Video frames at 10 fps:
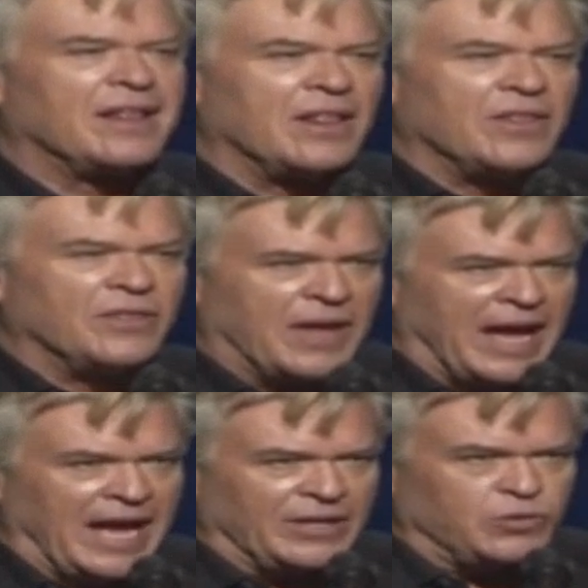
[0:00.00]

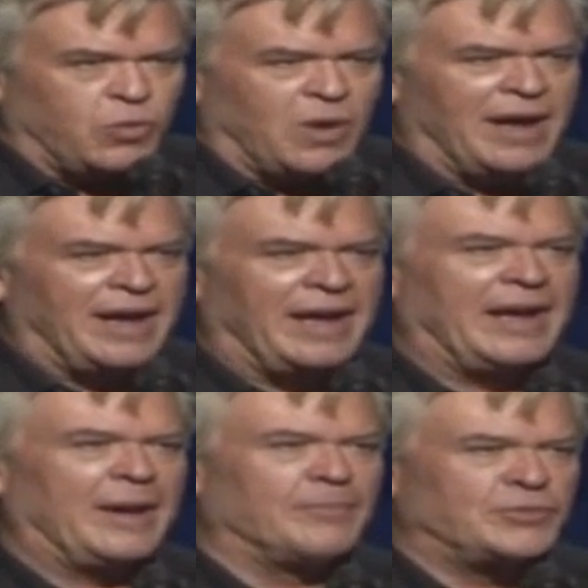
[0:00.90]
That's why
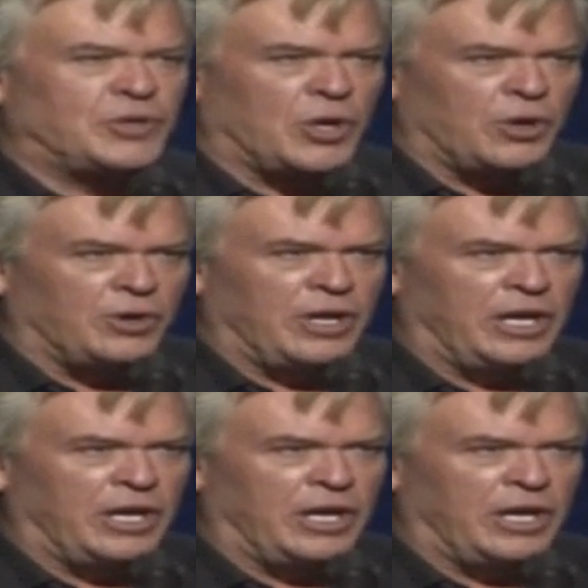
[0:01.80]
I'm turning